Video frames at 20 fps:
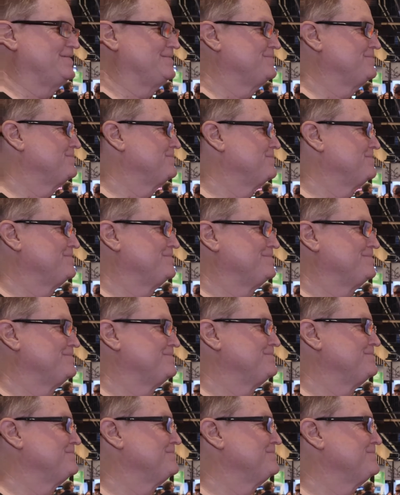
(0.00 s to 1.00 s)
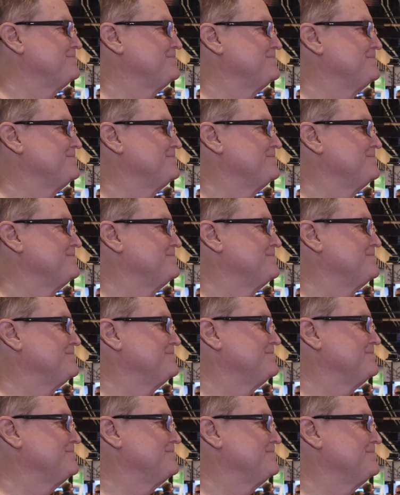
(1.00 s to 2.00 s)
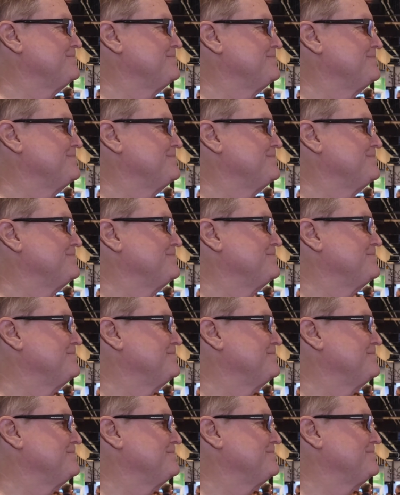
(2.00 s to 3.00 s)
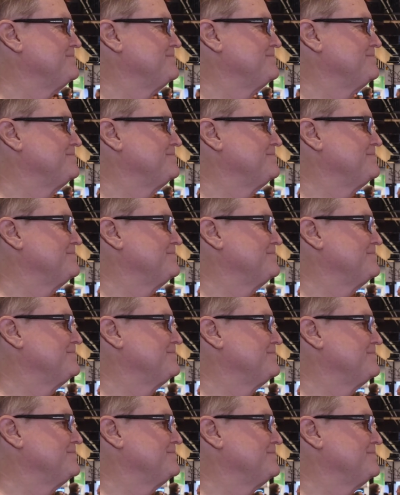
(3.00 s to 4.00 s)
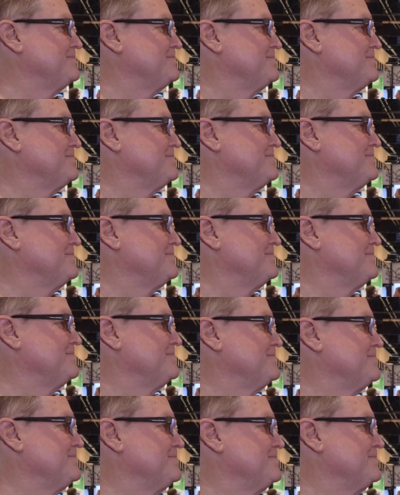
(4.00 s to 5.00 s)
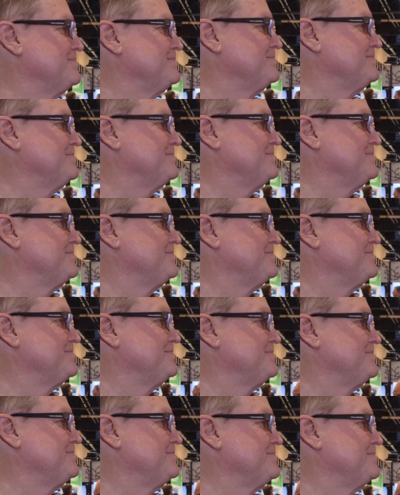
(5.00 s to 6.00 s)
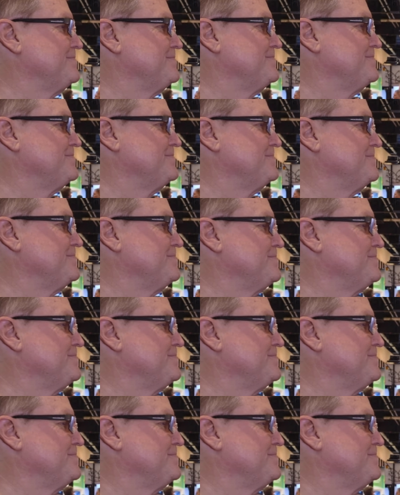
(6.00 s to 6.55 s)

(silent)